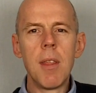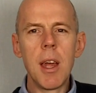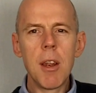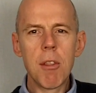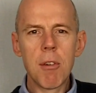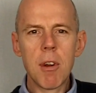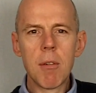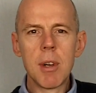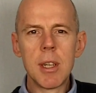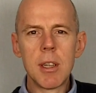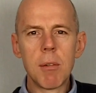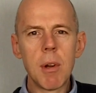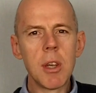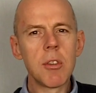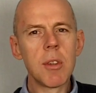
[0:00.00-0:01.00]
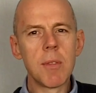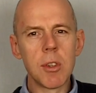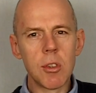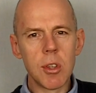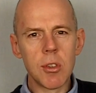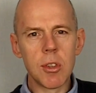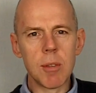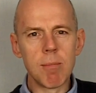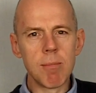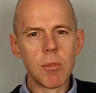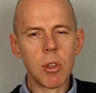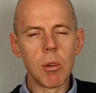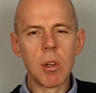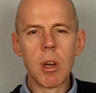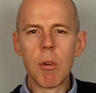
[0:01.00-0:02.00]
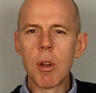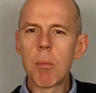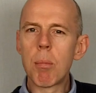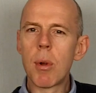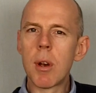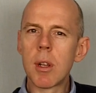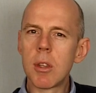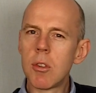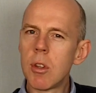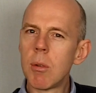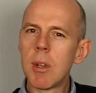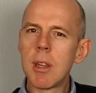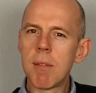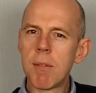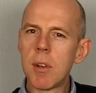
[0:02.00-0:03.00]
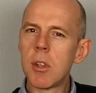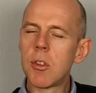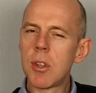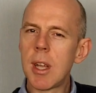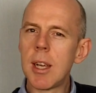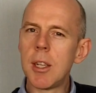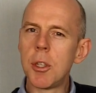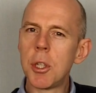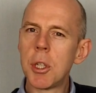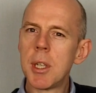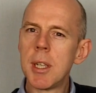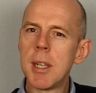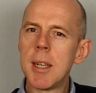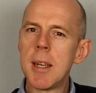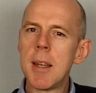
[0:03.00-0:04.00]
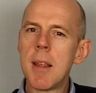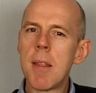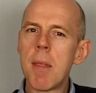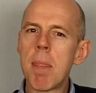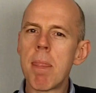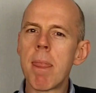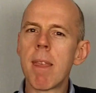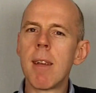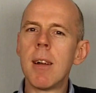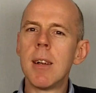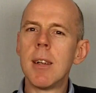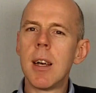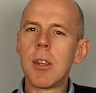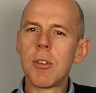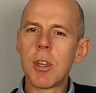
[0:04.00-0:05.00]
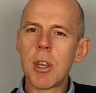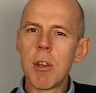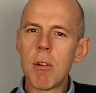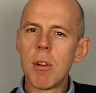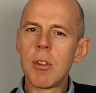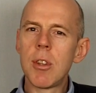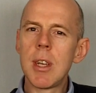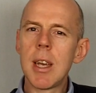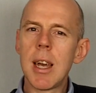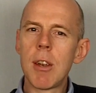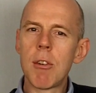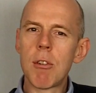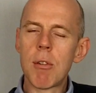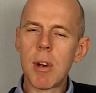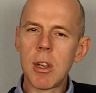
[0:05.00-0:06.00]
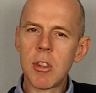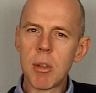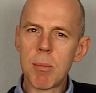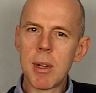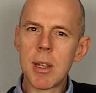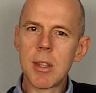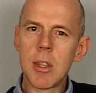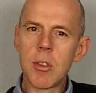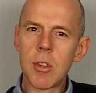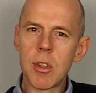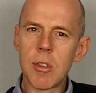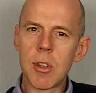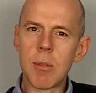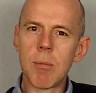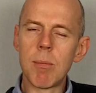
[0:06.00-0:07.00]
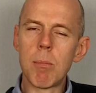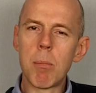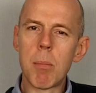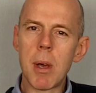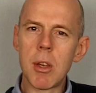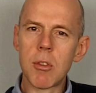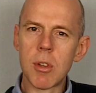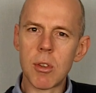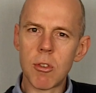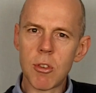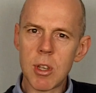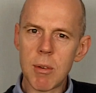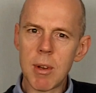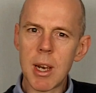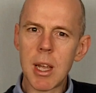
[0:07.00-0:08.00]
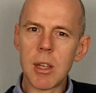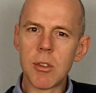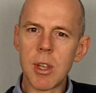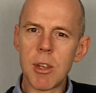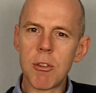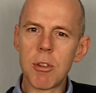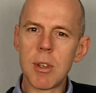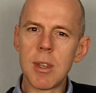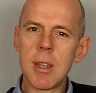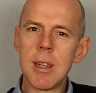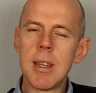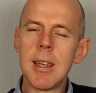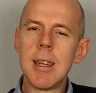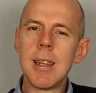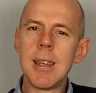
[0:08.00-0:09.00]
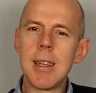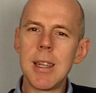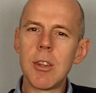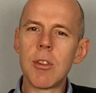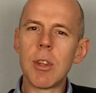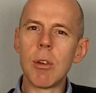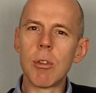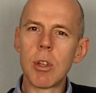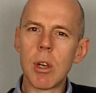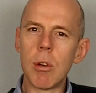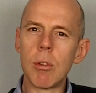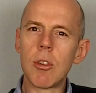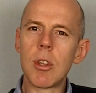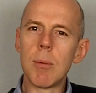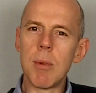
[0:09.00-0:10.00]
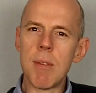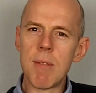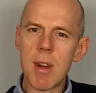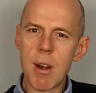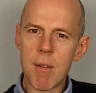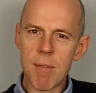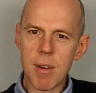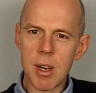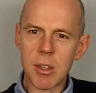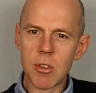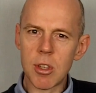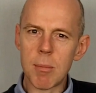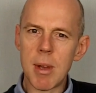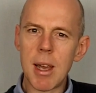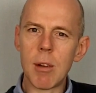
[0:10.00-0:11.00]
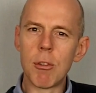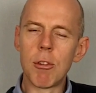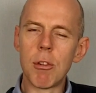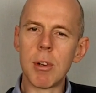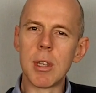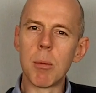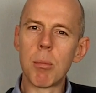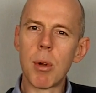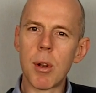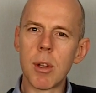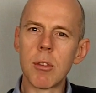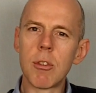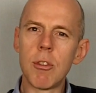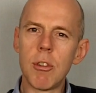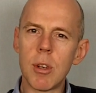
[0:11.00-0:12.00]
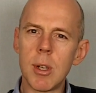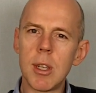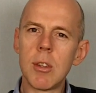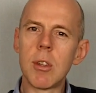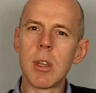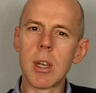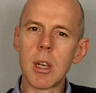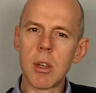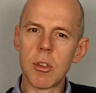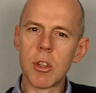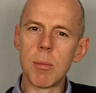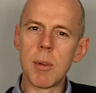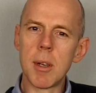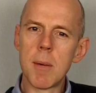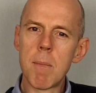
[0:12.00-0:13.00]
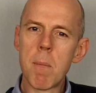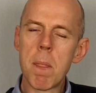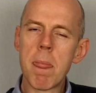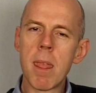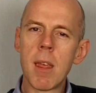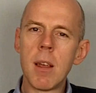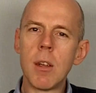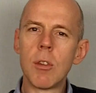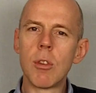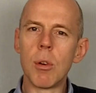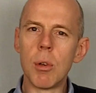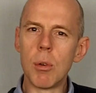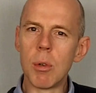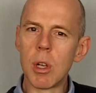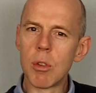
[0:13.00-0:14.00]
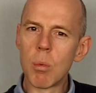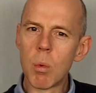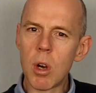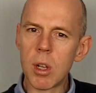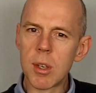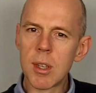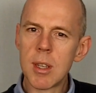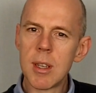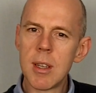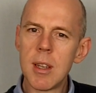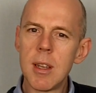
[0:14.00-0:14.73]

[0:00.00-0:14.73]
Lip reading: Then throw in the rest of the system. So coded product is only the first stage. A security and traceability system based on serialization needs those codes to be verified somehow during the product's journey to the customer. So who does what?